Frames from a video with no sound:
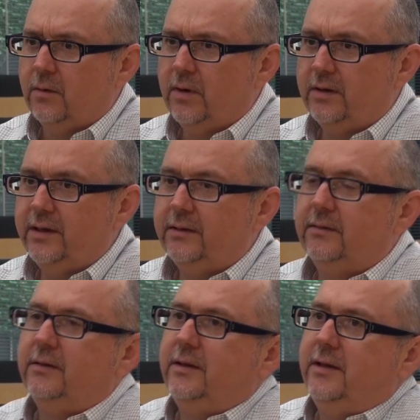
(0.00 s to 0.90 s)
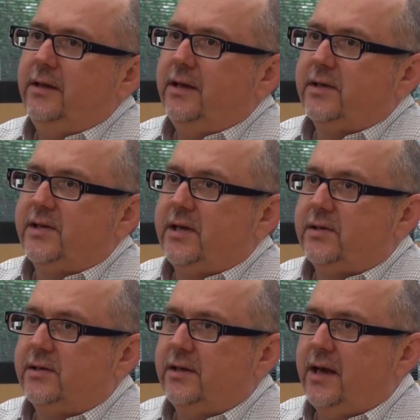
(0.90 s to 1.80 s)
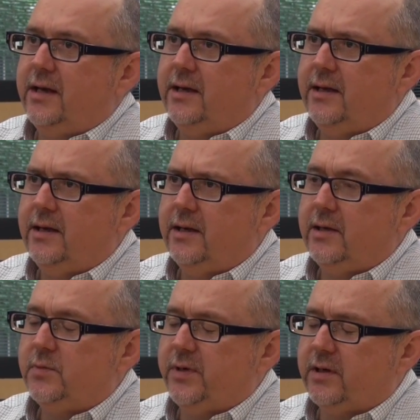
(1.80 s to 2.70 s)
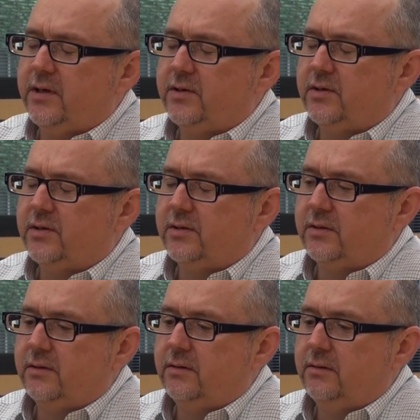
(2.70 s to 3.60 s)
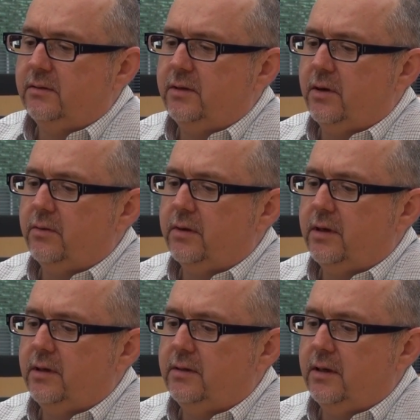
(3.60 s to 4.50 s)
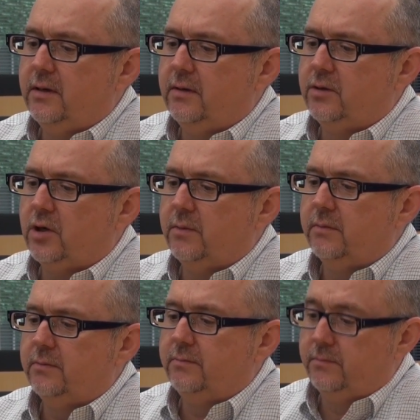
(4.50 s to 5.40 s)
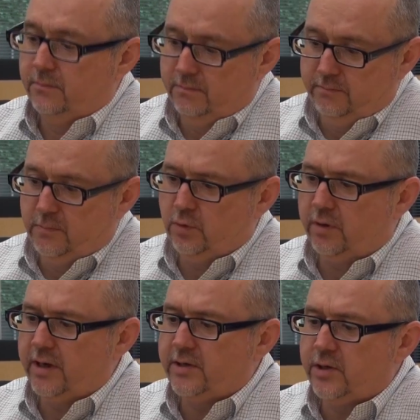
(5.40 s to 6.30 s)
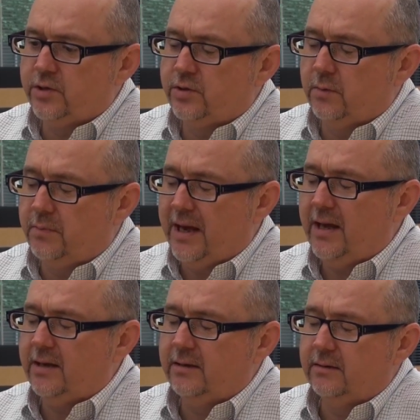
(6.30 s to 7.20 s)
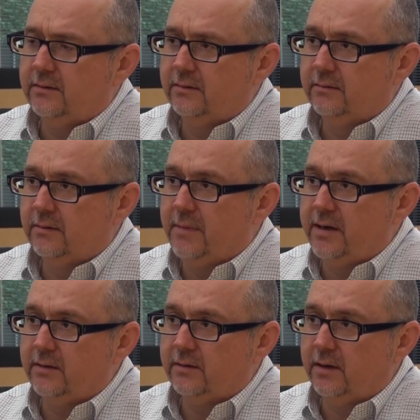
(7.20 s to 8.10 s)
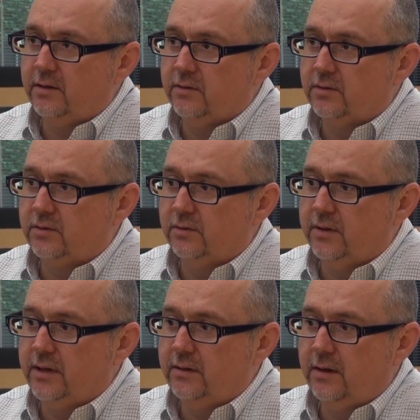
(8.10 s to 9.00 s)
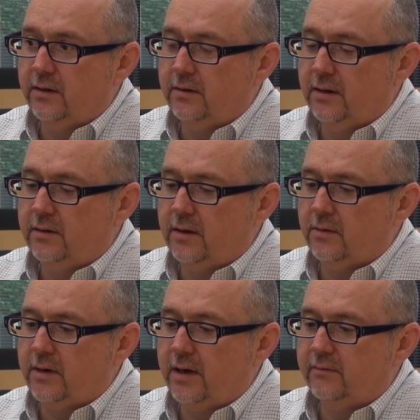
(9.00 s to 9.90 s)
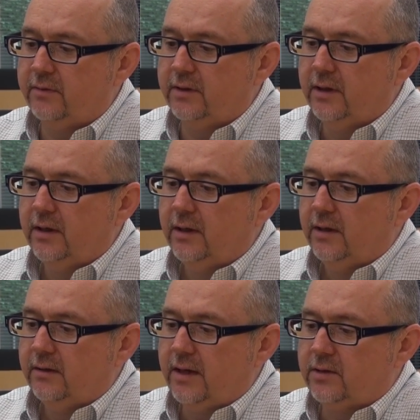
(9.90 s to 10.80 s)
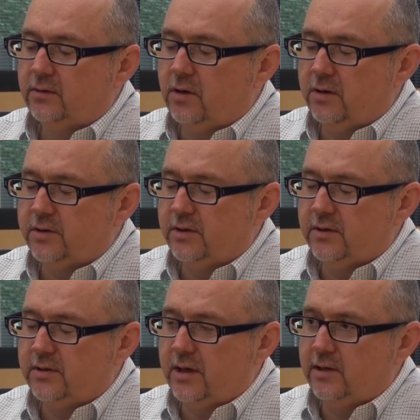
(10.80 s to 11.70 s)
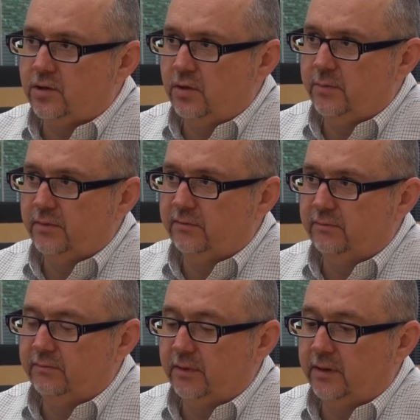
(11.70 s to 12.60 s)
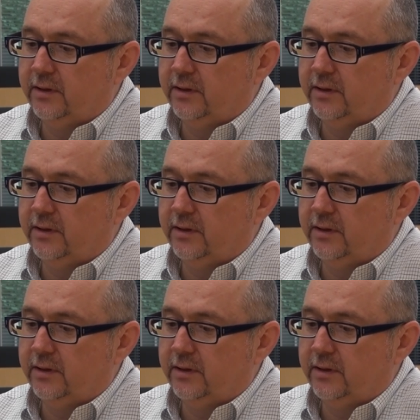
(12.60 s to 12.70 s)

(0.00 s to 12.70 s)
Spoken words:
Well, in a sense, yeah, it is, because the organizations don't pay the money that they used to, and they don't have that constant steady stream of